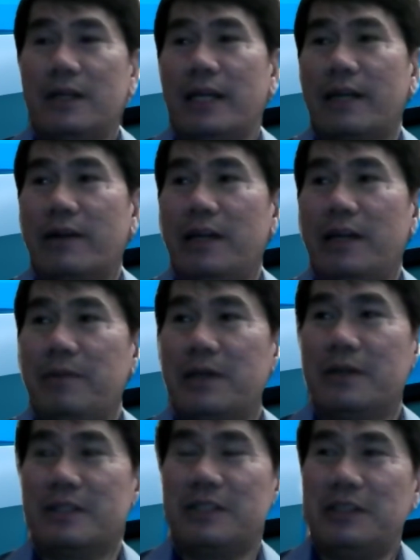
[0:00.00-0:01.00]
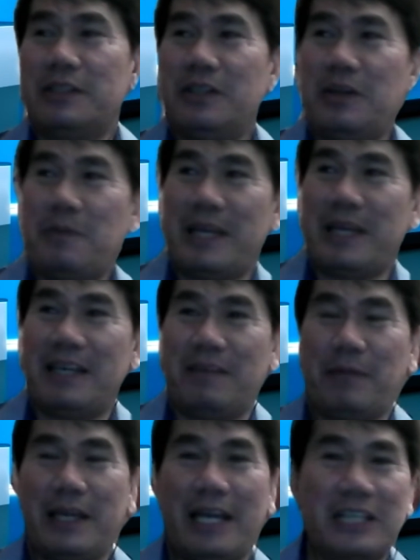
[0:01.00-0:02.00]
I cried because, you know,
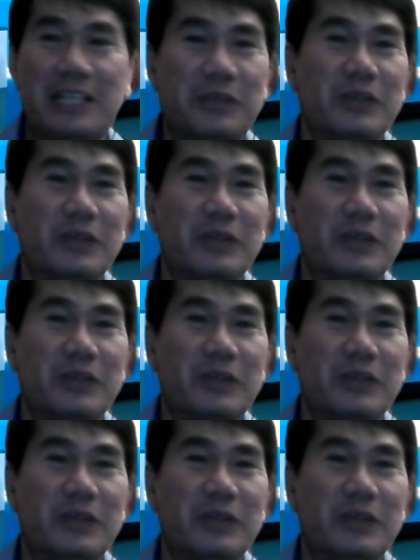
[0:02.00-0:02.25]
my high school